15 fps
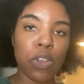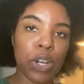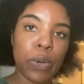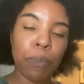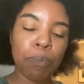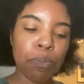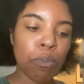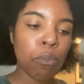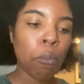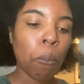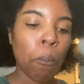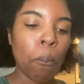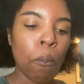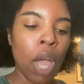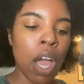through.
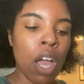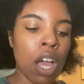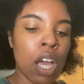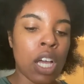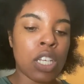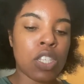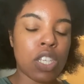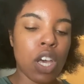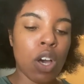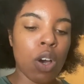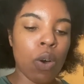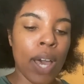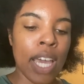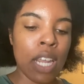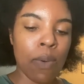
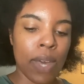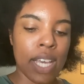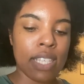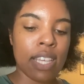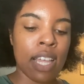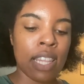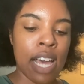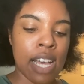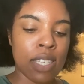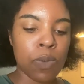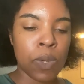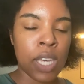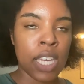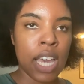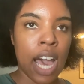So anyways, last
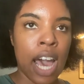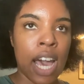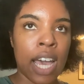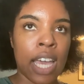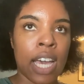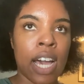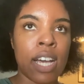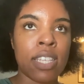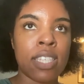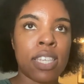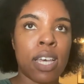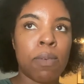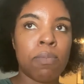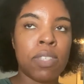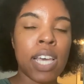week I got
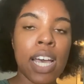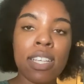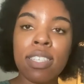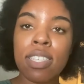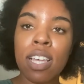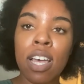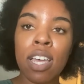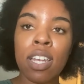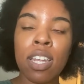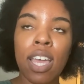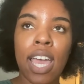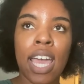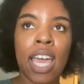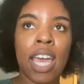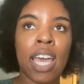some tests done
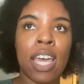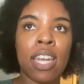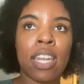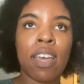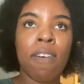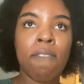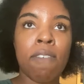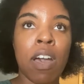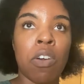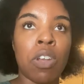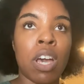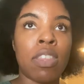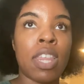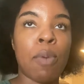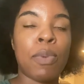and found
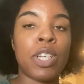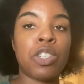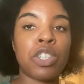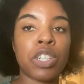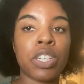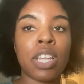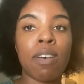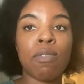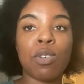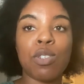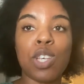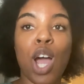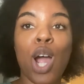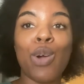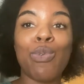out that my sugar
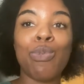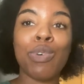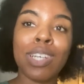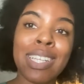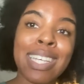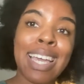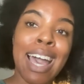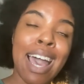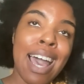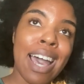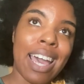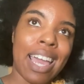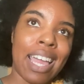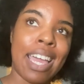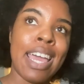levels are really
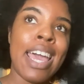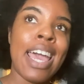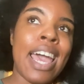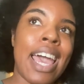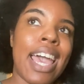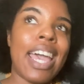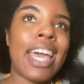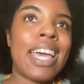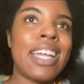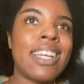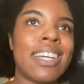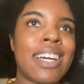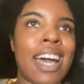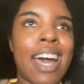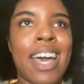high.
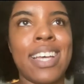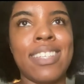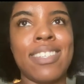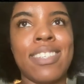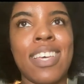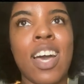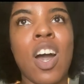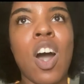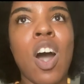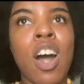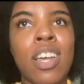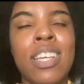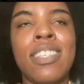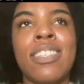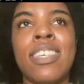And guys,
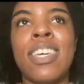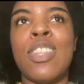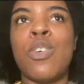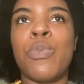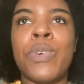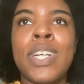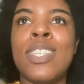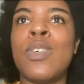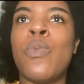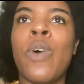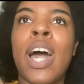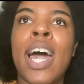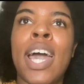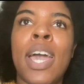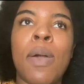honestly, the reason
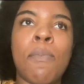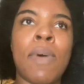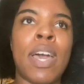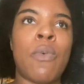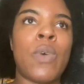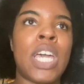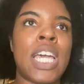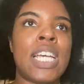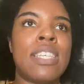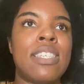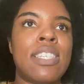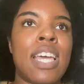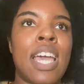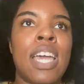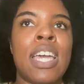why my weight is
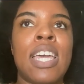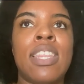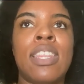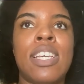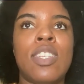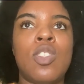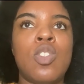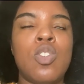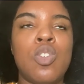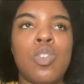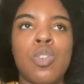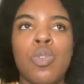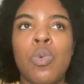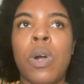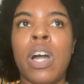staying in the
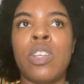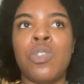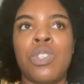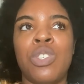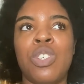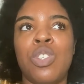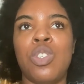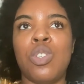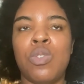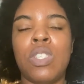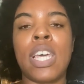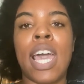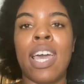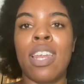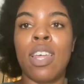200 to
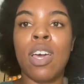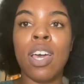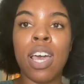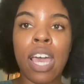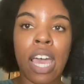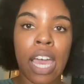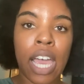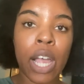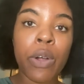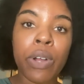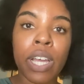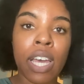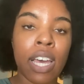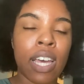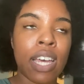210
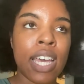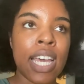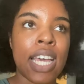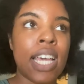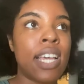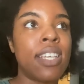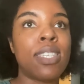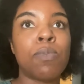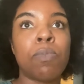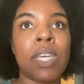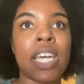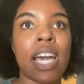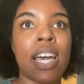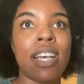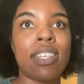area is
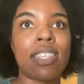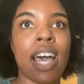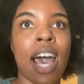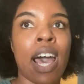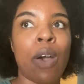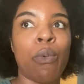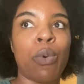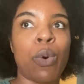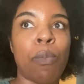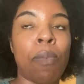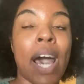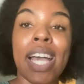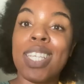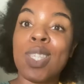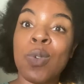because I will
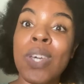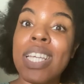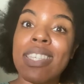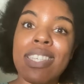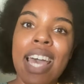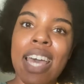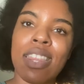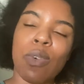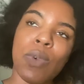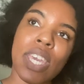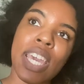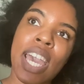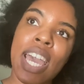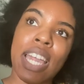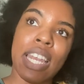buy sweets at the
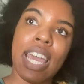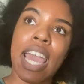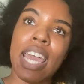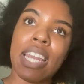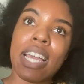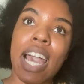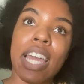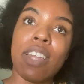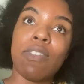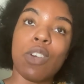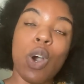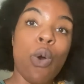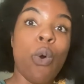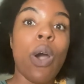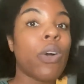weekend and kind of
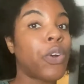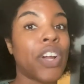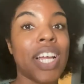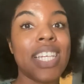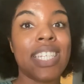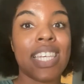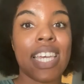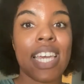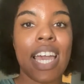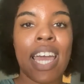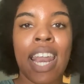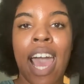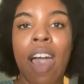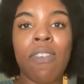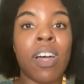go crazy
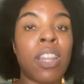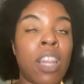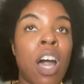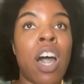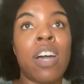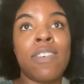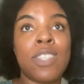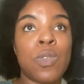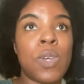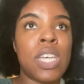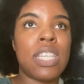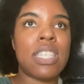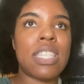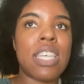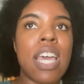and have a lot of
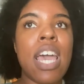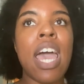sweets.